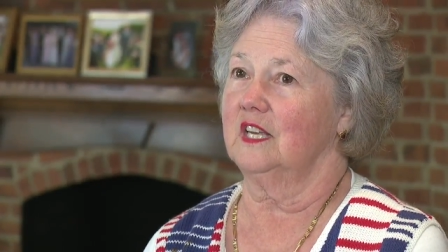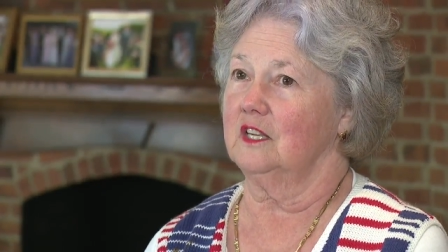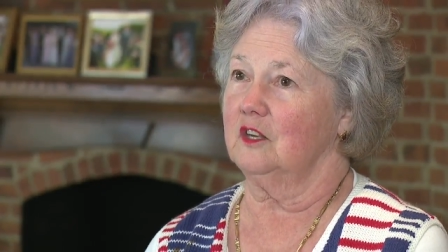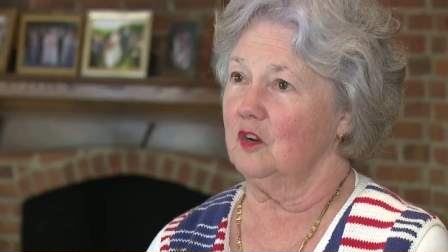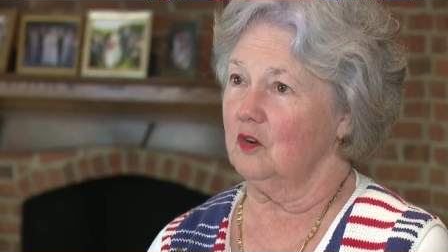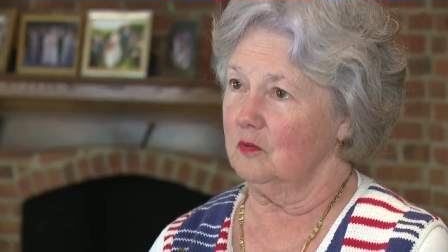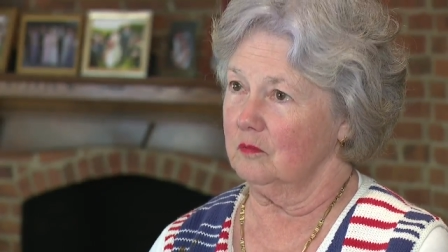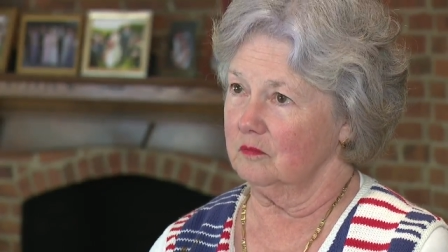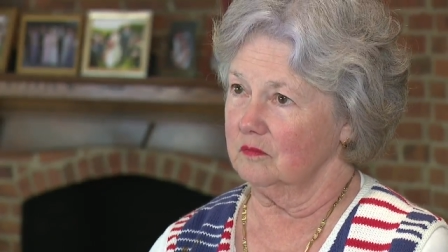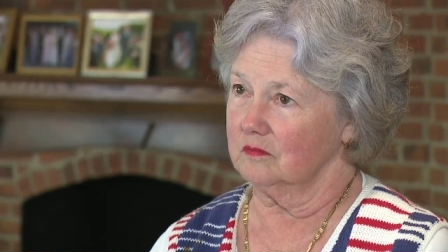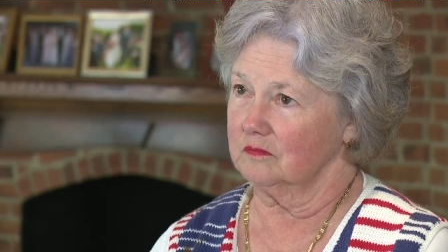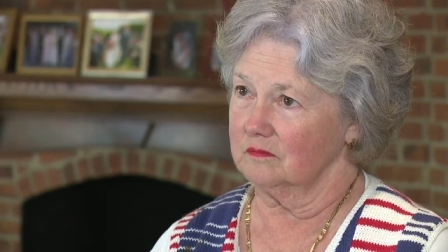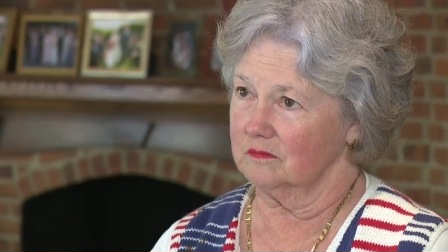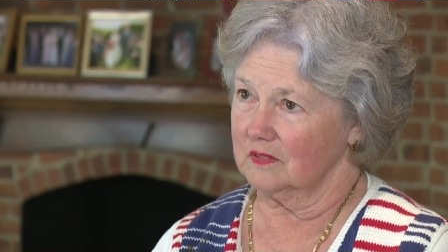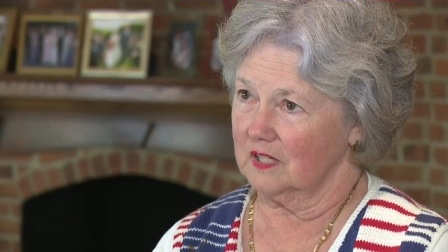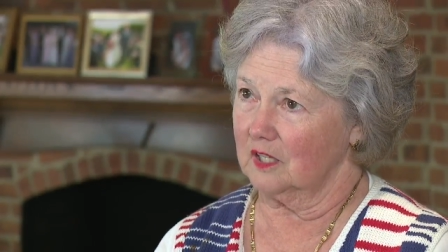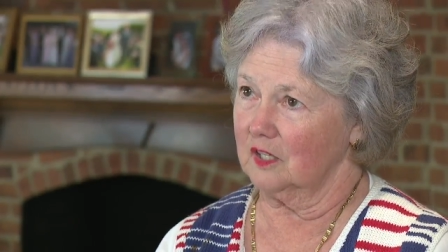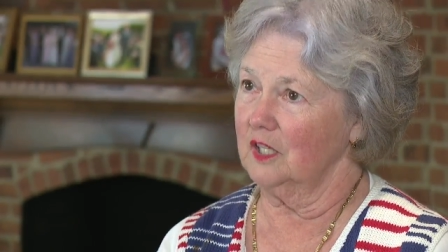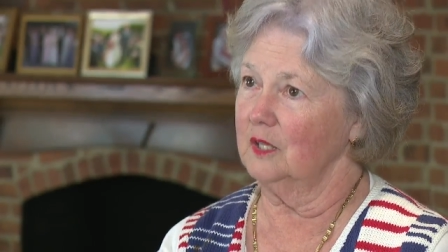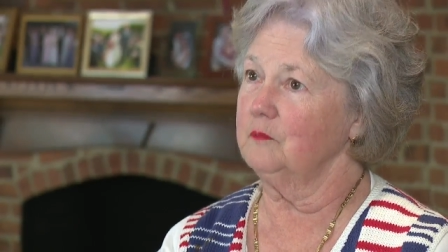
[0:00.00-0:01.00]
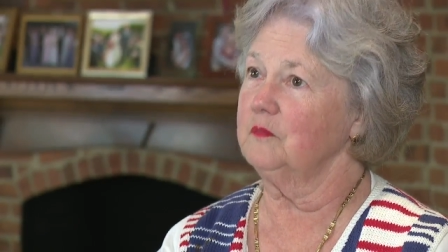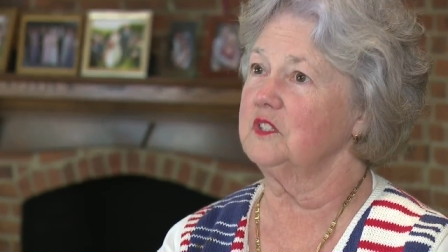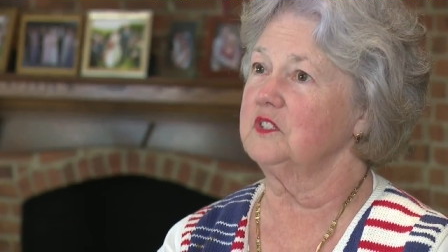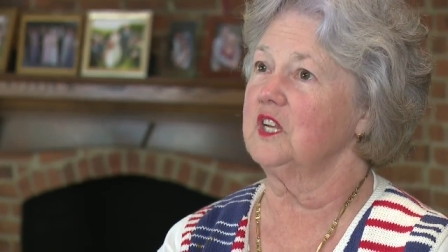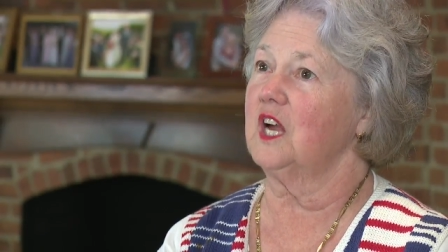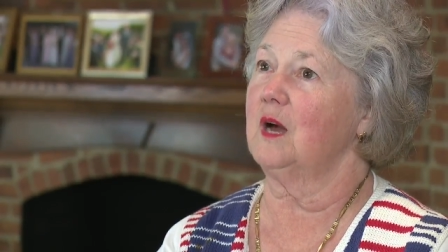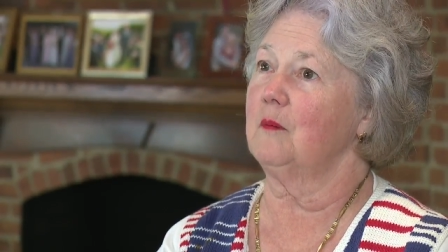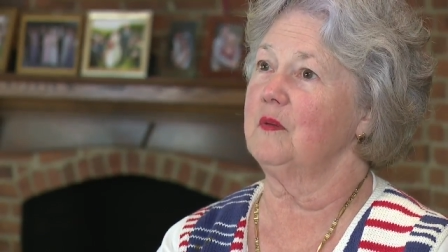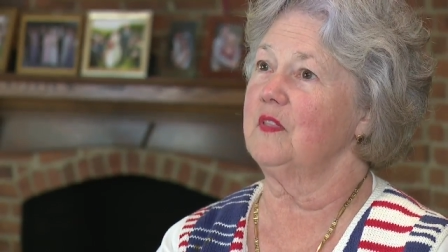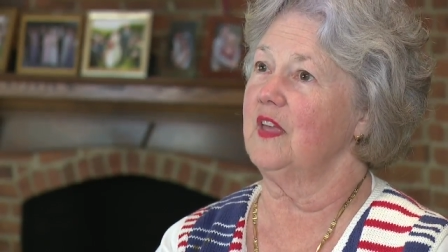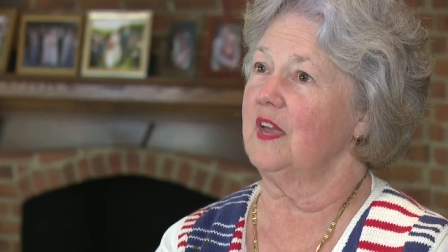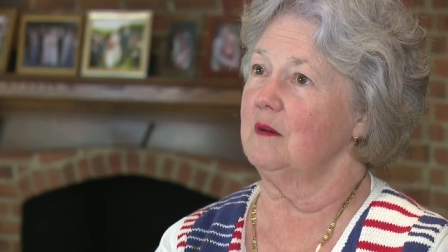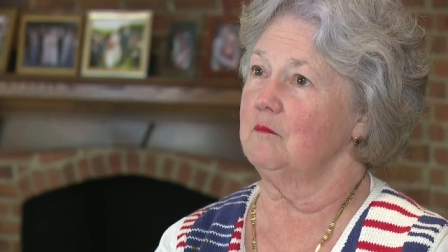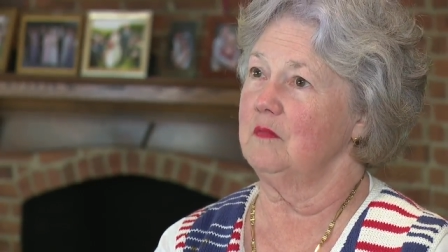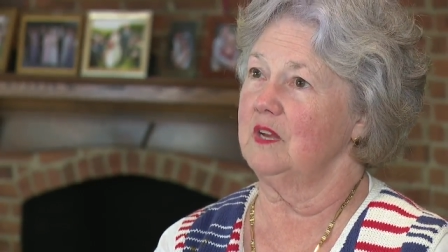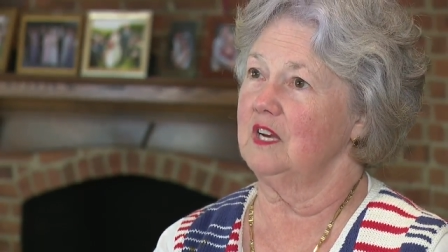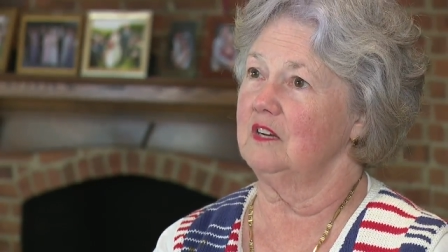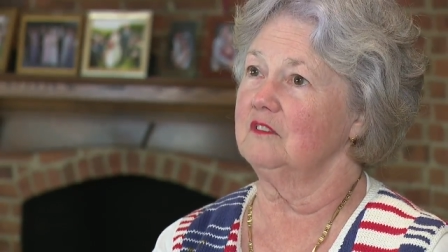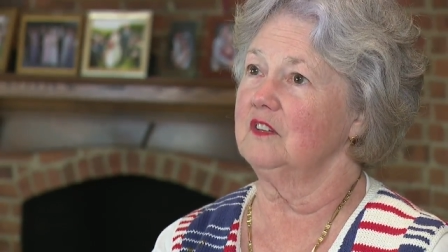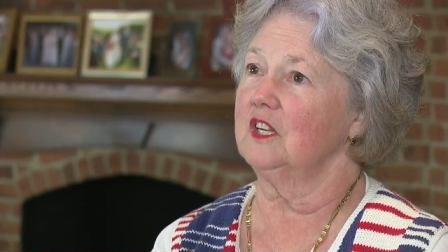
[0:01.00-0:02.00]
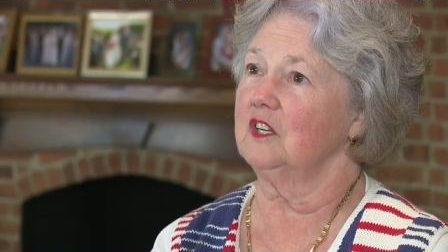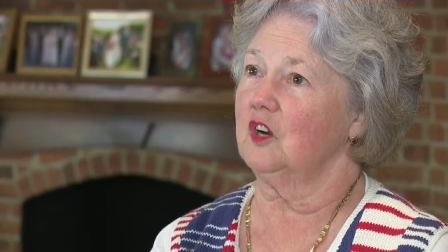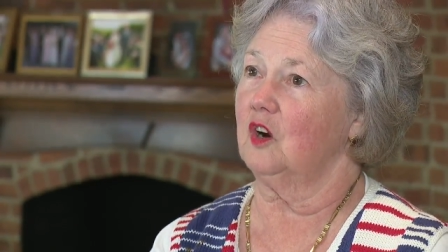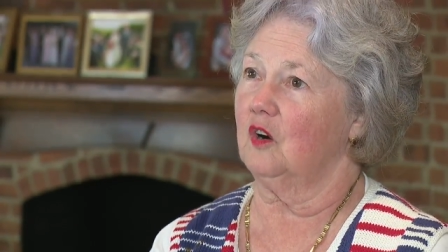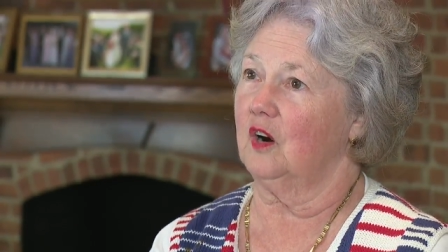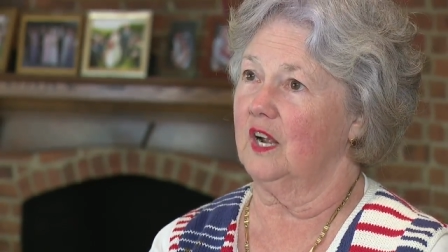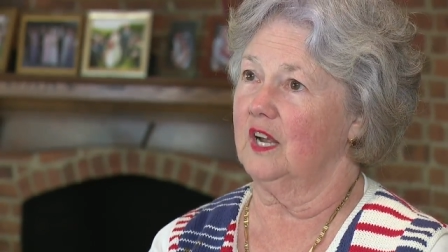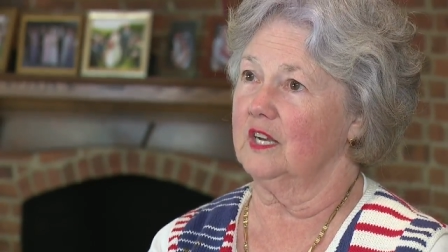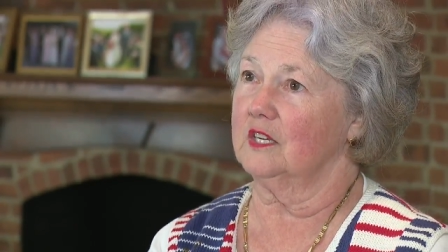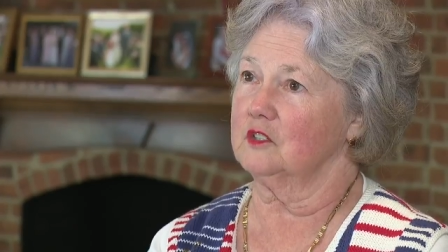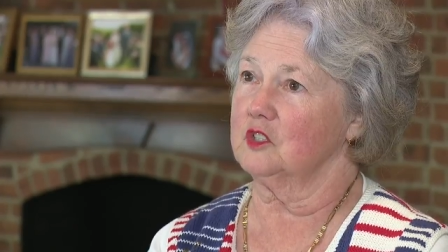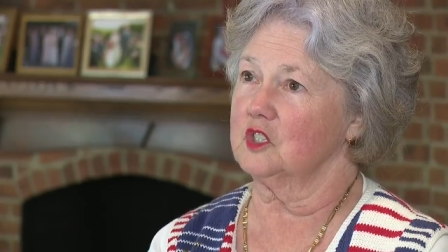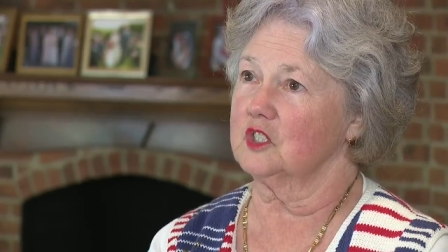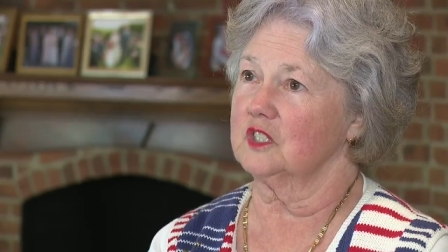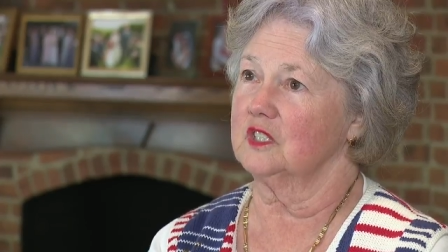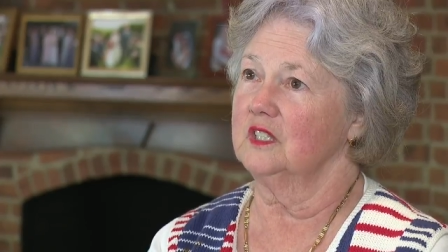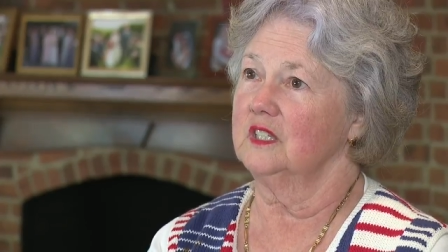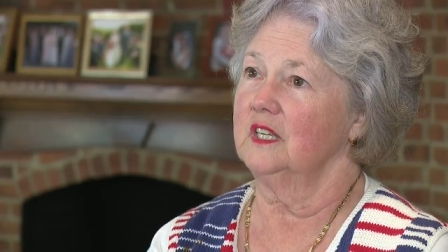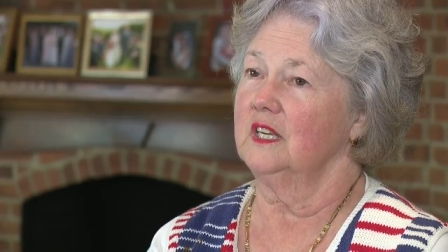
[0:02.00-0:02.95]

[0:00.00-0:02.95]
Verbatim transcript: they clipped the top of that mountain and crashed.